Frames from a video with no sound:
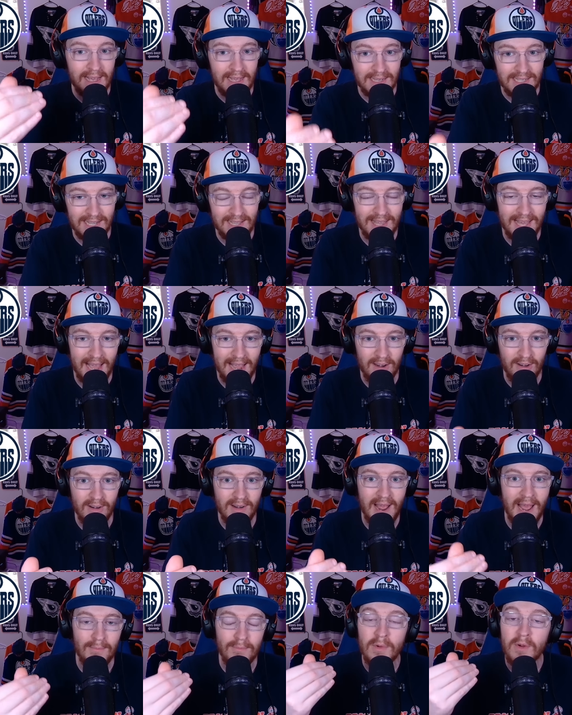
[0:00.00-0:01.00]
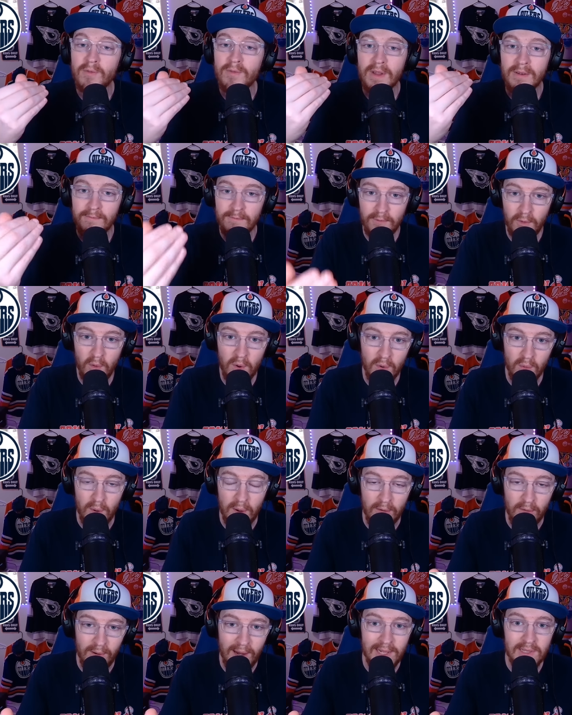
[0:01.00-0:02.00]
to the internet moving
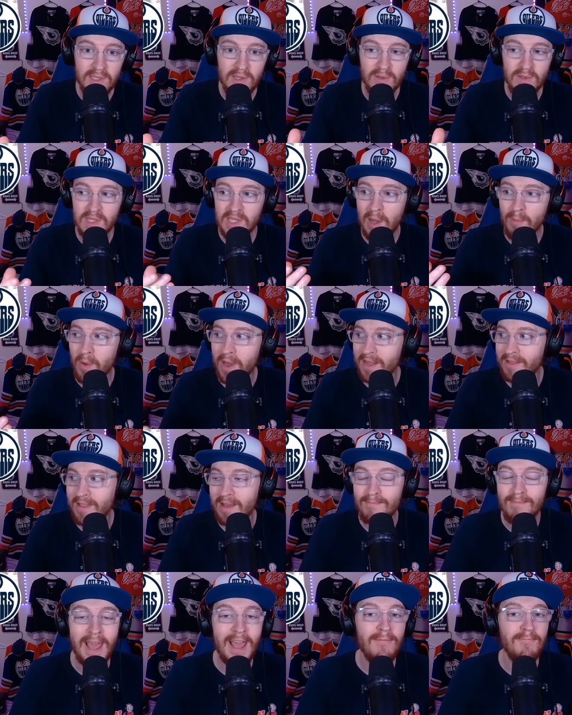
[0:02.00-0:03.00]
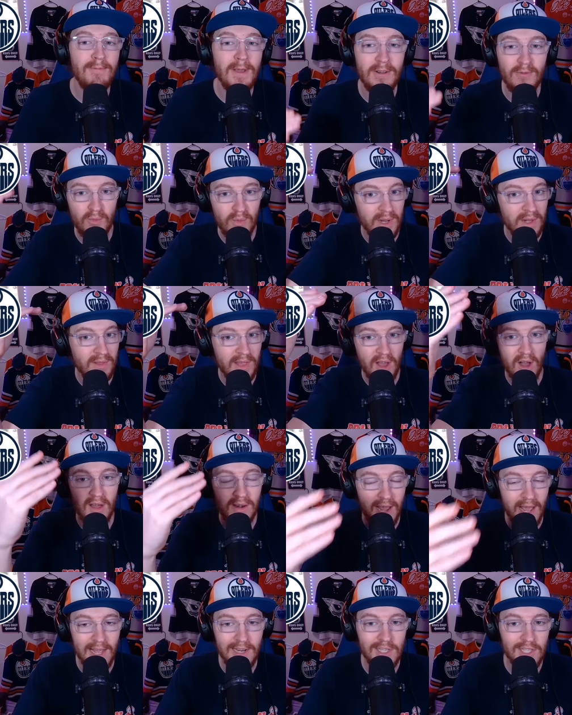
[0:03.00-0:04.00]
forward, right? So someone that may have been really
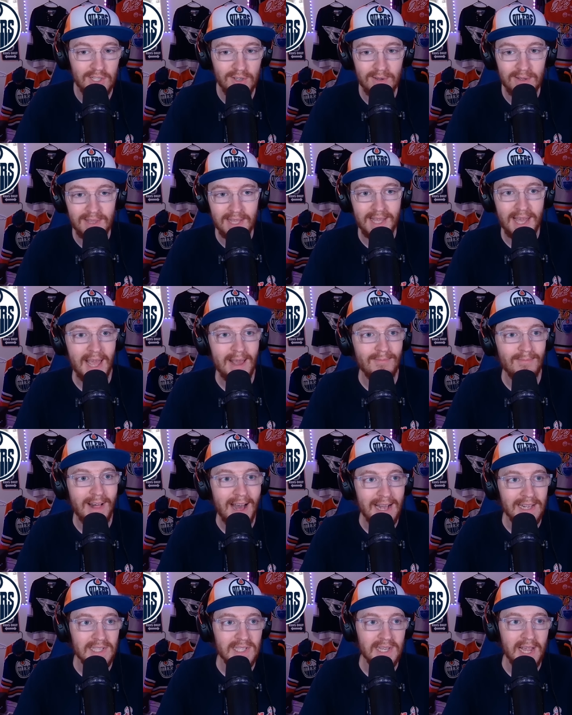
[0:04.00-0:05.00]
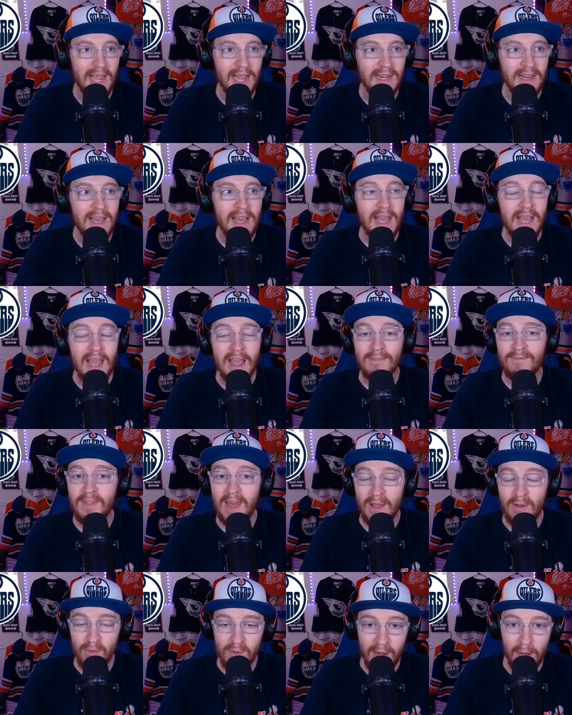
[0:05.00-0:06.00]
on edge during the game last night, if
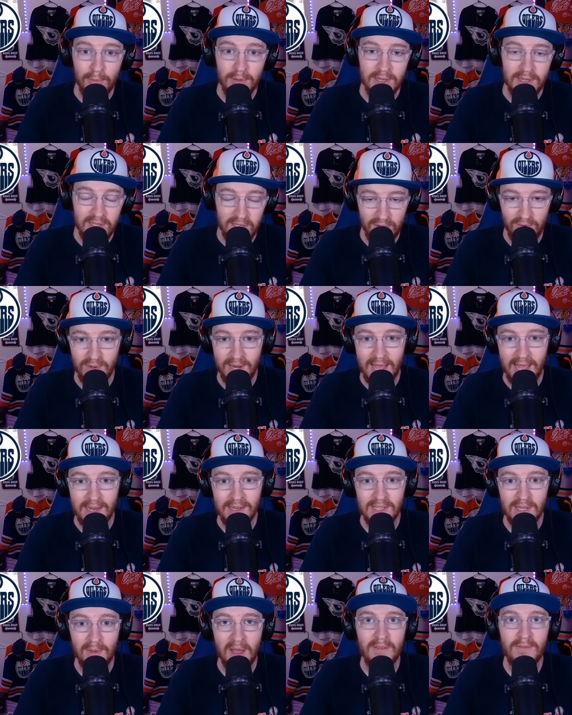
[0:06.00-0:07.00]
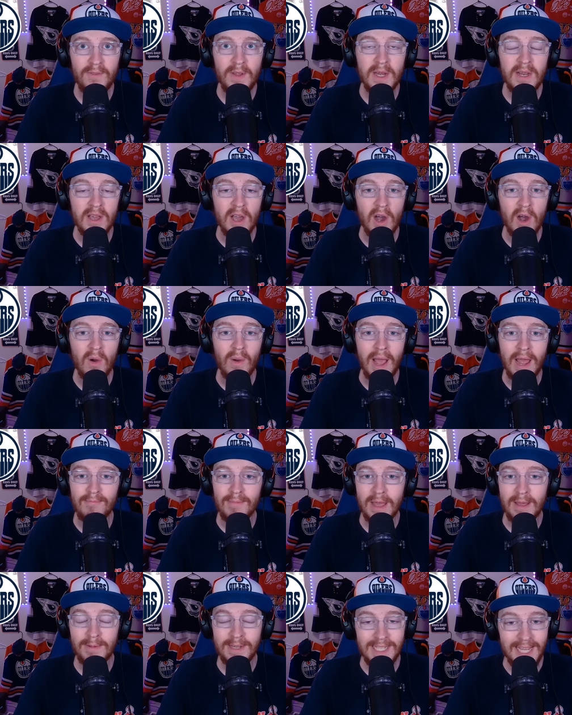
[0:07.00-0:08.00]
they were able to tune in to my video and
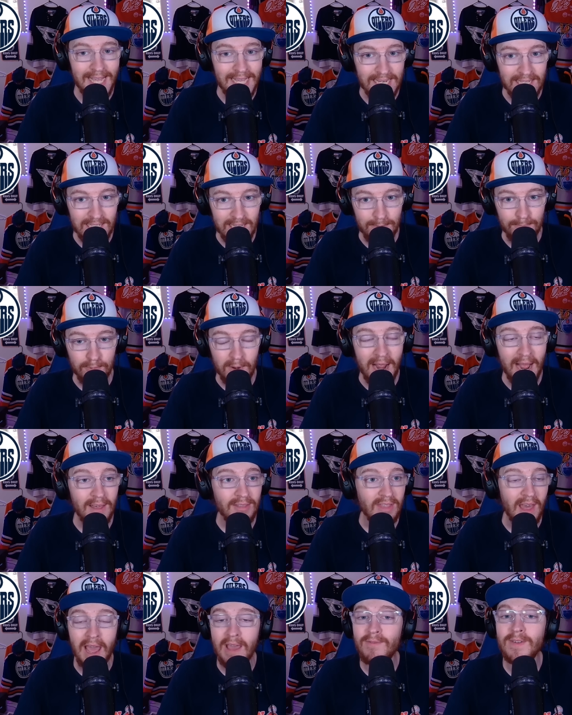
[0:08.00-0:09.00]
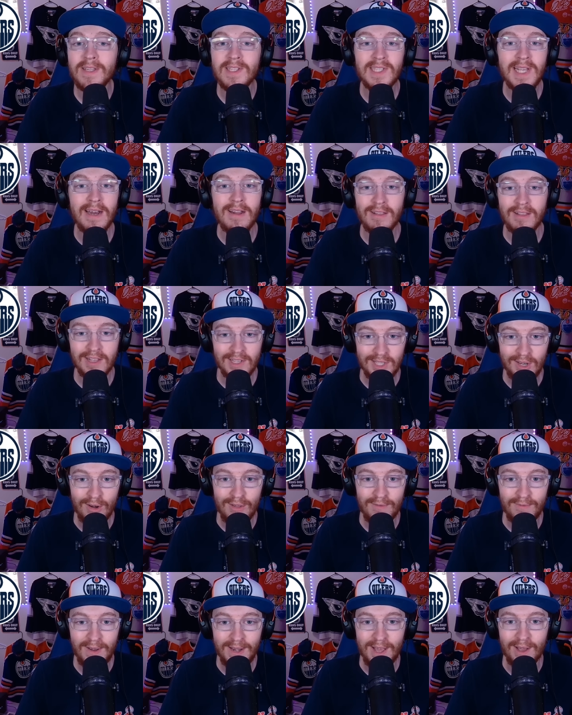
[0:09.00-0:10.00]
maybe take a deep breath, I even said it at the start
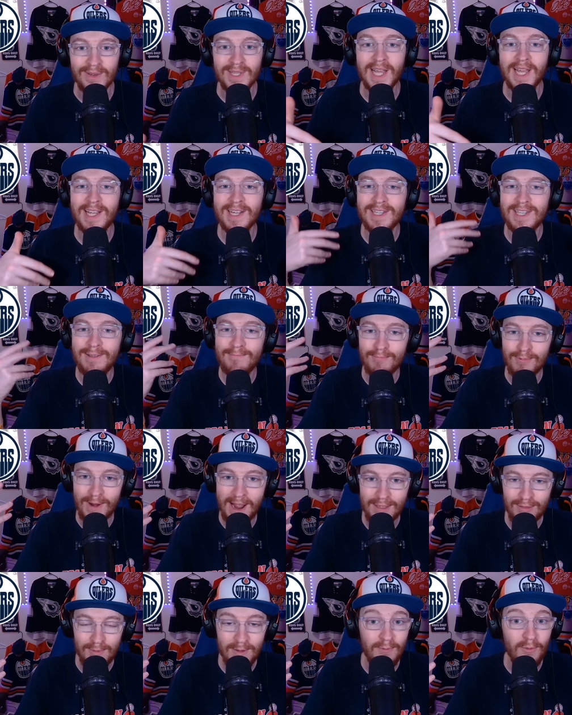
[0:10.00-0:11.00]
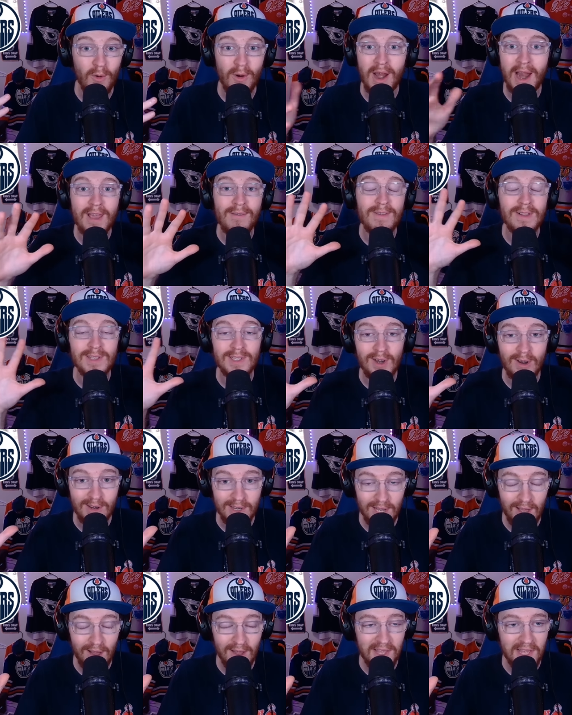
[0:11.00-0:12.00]
of the video, take a deep breath before I even started
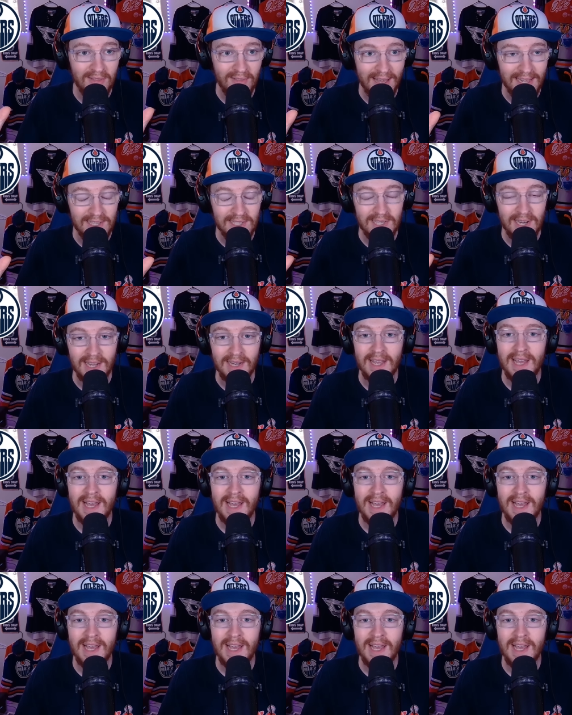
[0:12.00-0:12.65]
talking last night.